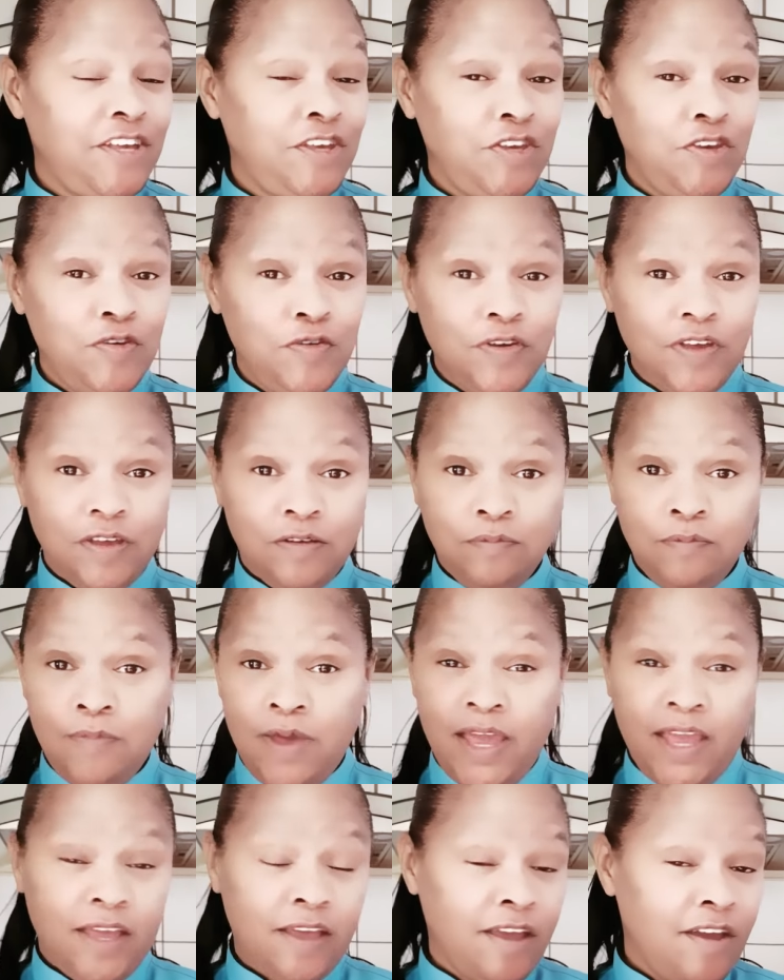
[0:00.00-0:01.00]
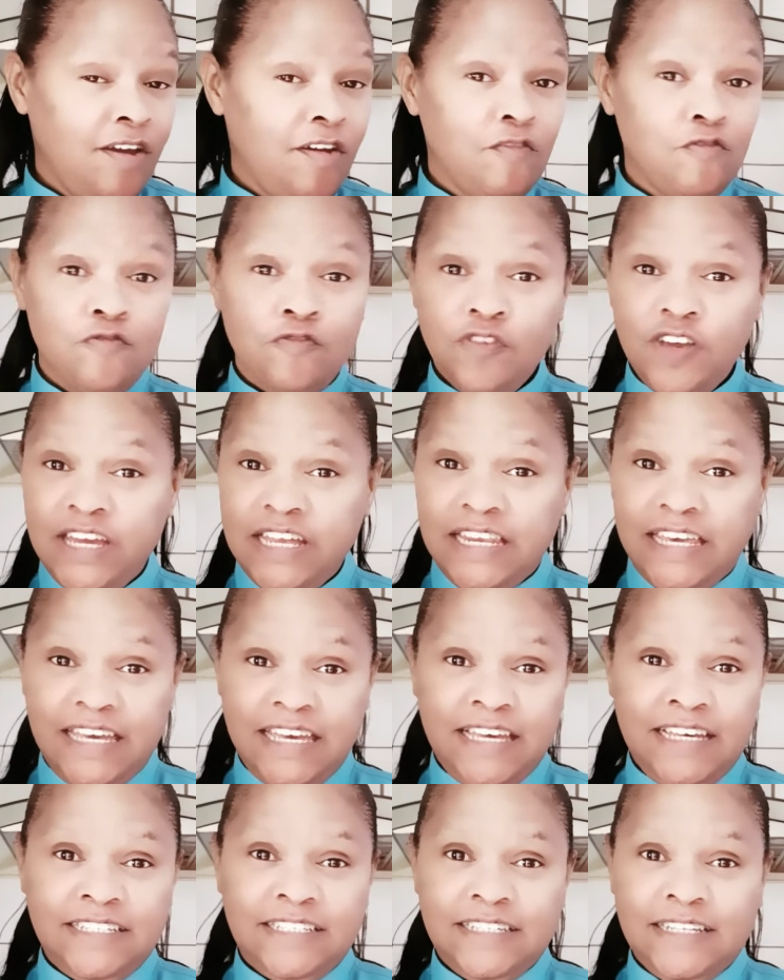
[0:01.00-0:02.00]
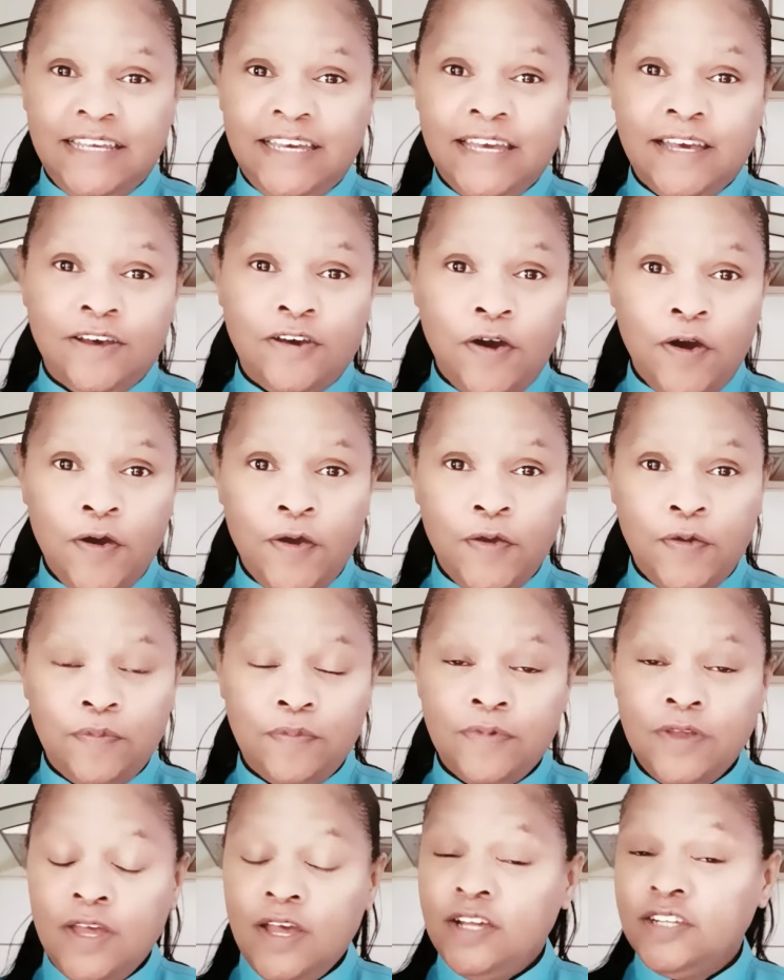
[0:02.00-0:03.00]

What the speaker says: you can make really easily at home.